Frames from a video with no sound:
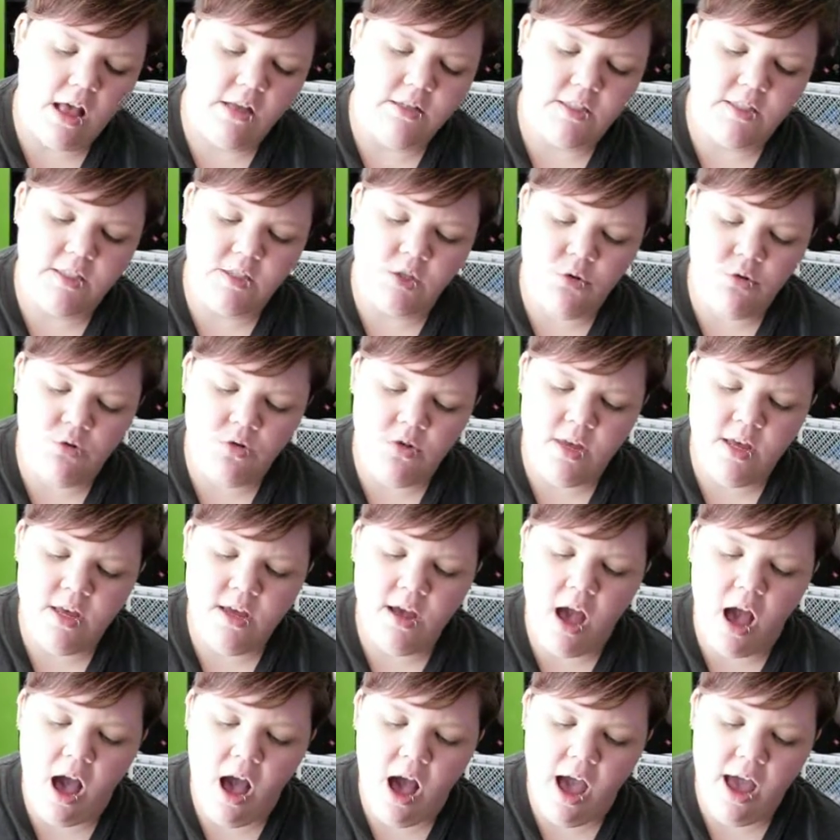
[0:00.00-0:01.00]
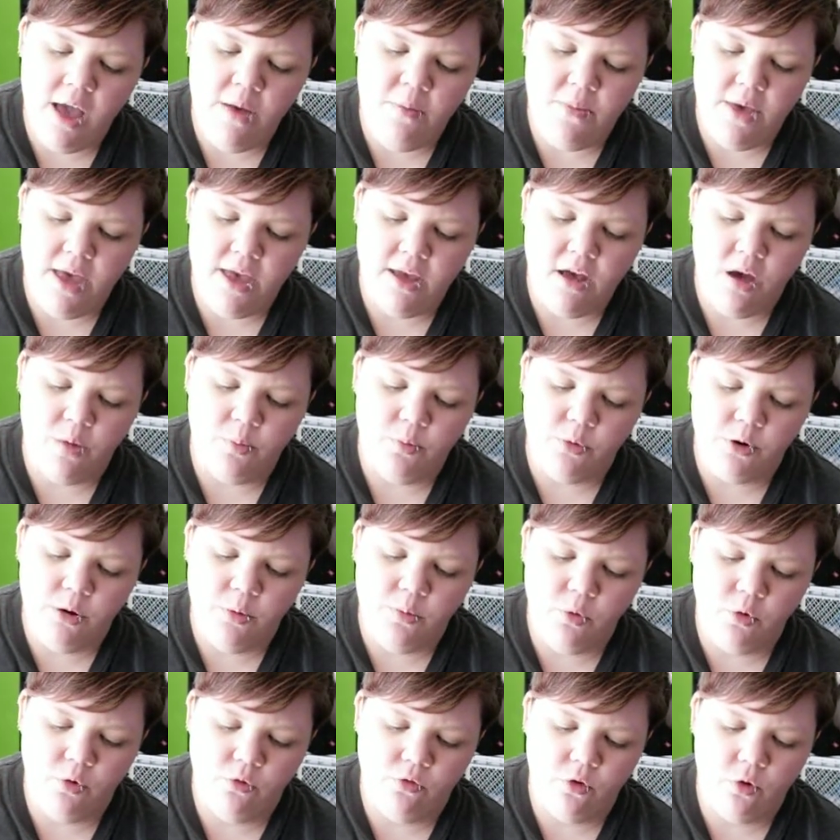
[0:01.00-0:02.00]
soothing eye makeup
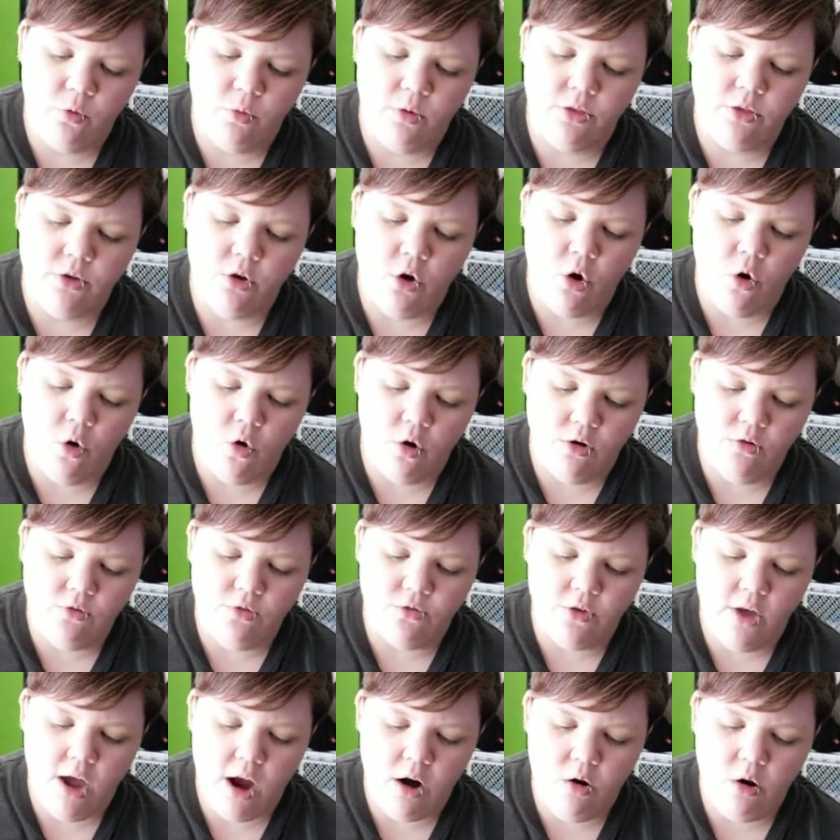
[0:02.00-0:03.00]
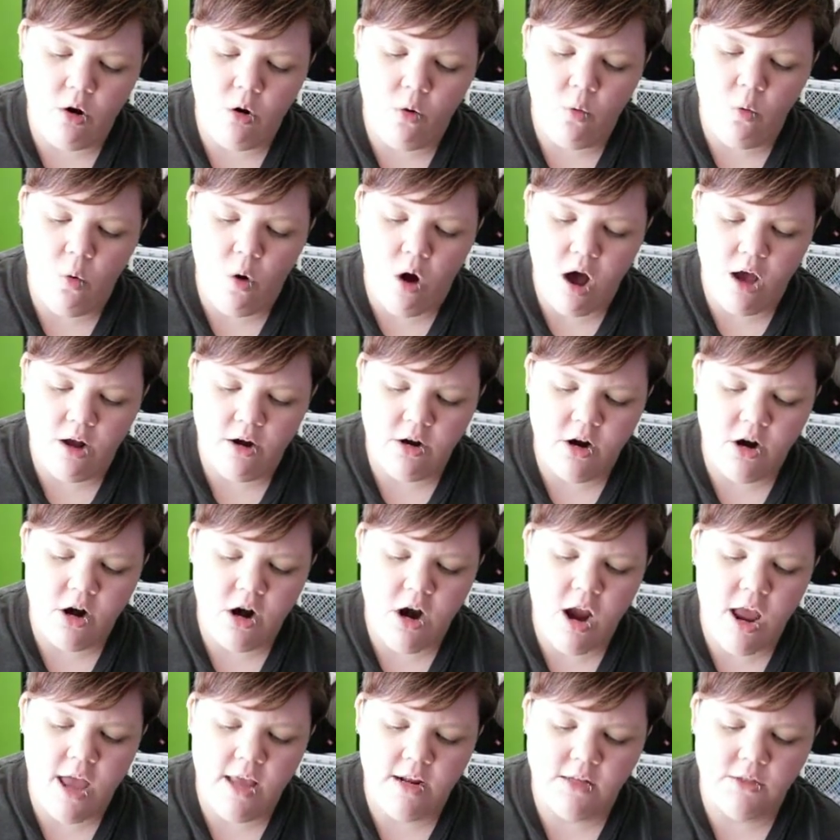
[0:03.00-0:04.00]
remover with cornflower
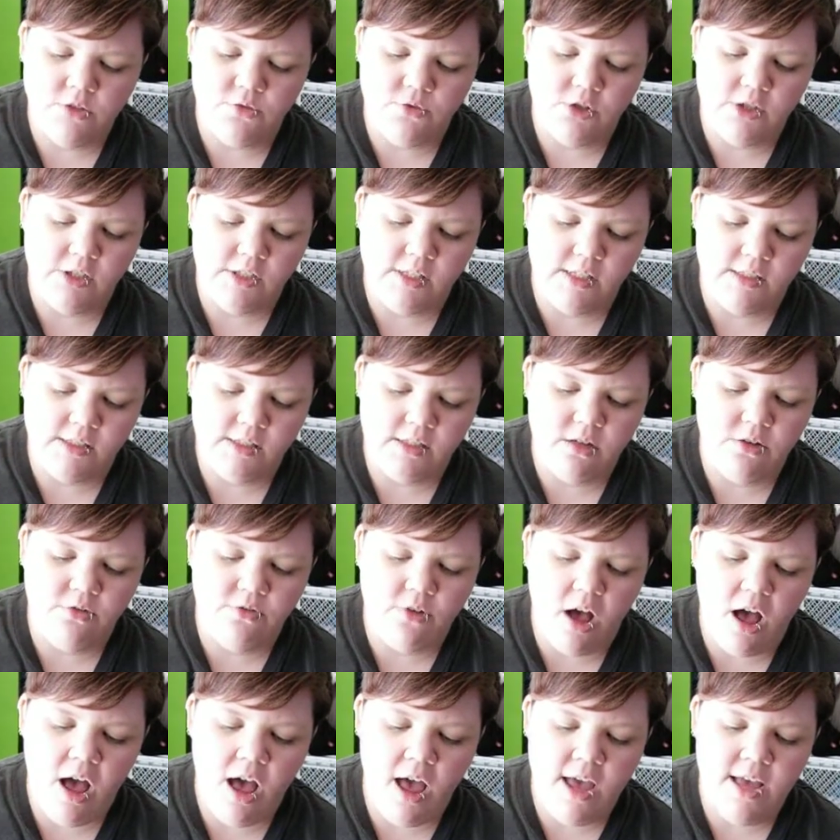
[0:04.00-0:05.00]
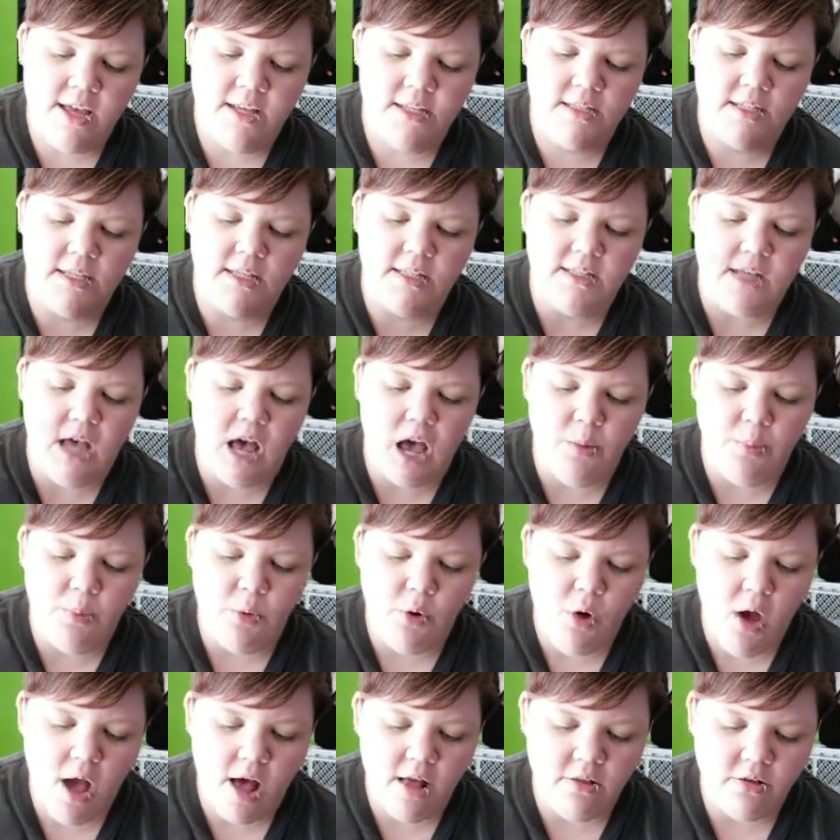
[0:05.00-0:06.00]
water, and it's for sensitive eyes. It's
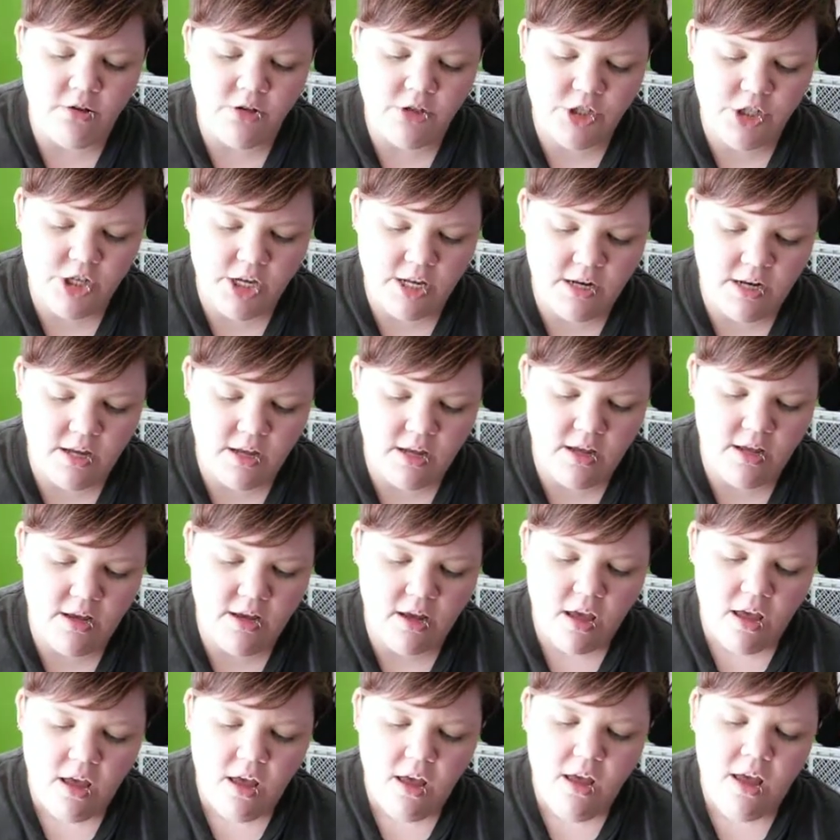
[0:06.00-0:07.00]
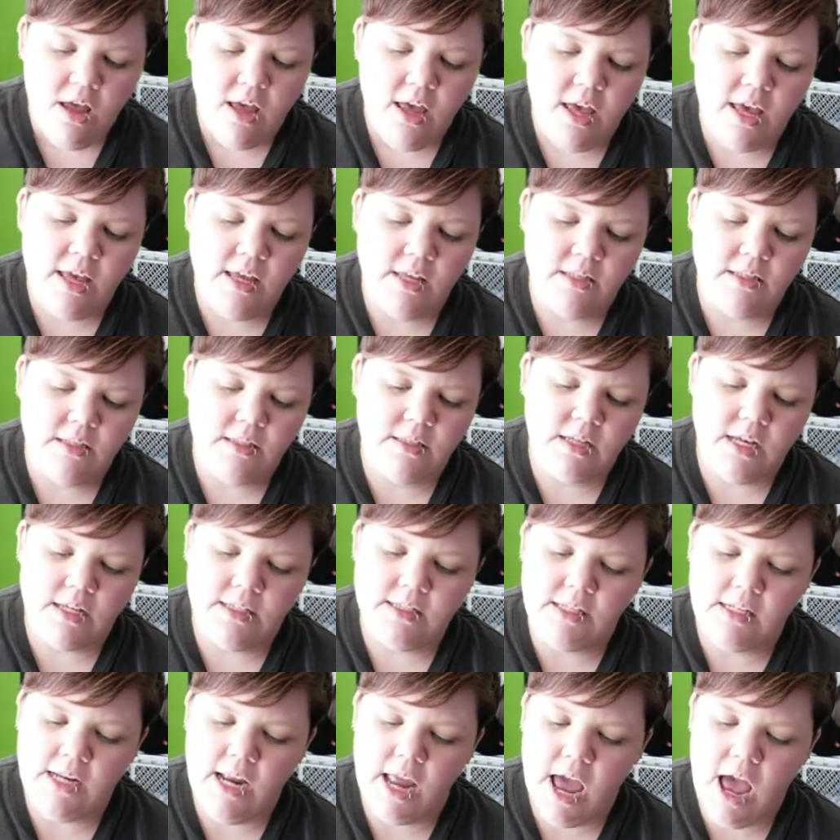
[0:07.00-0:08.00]
hypoallergenic. It
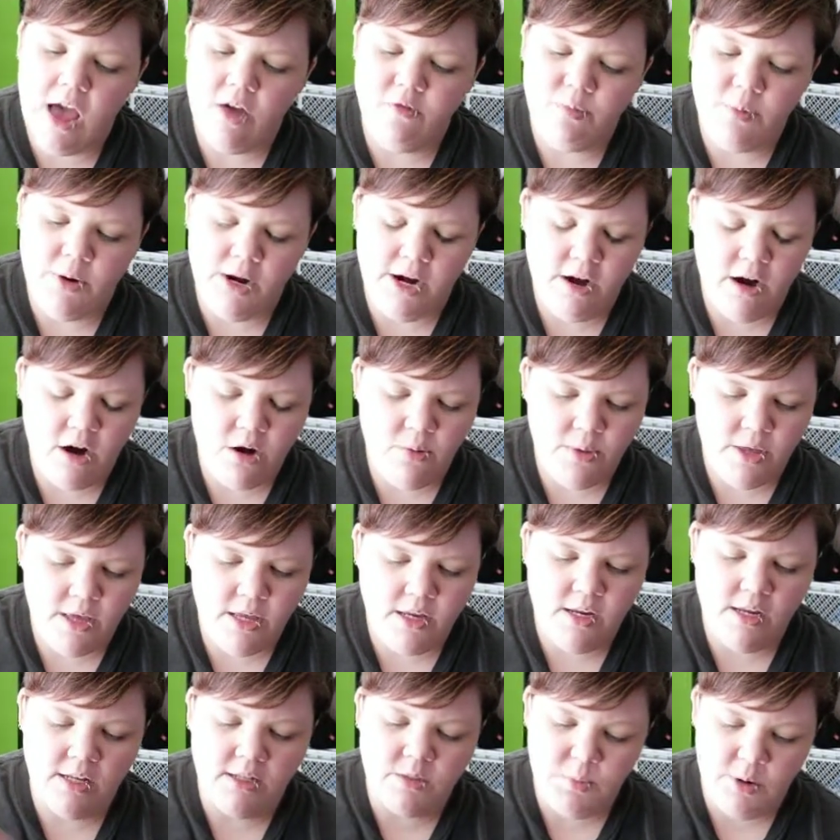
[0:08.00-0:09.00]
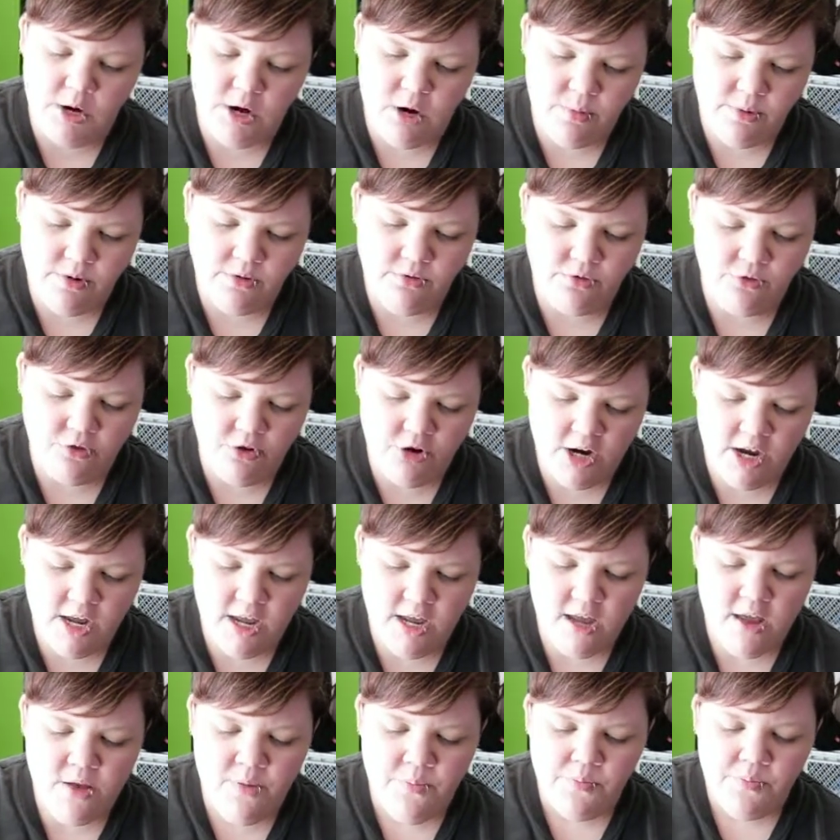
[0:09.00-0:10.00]
doesn't have paraben. It's paraben
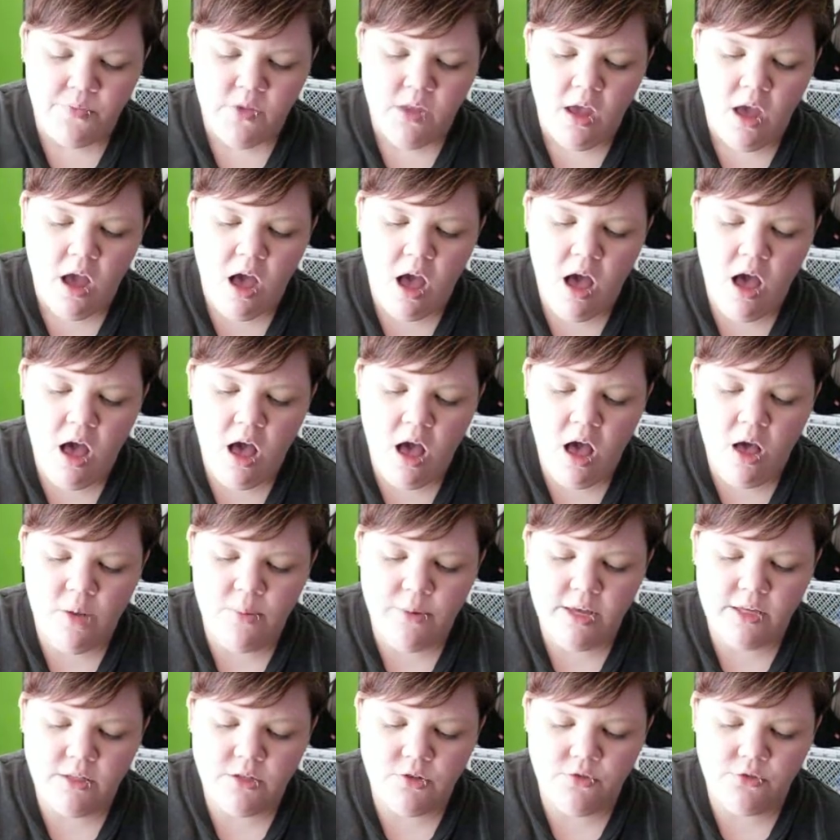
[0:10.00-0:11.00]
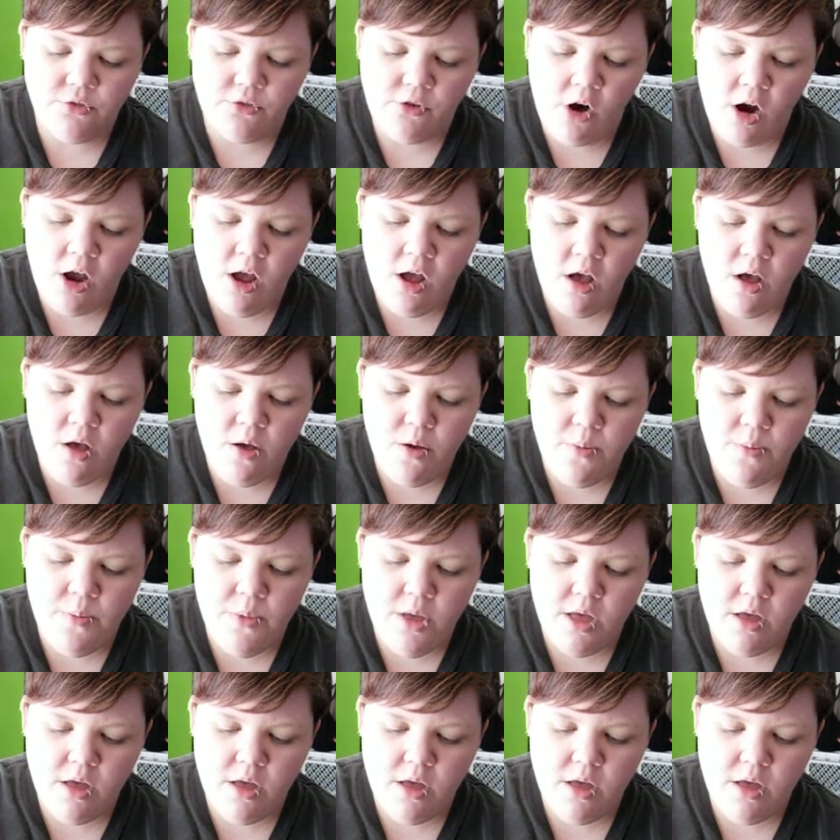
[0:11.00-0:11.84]
free. Um, it's from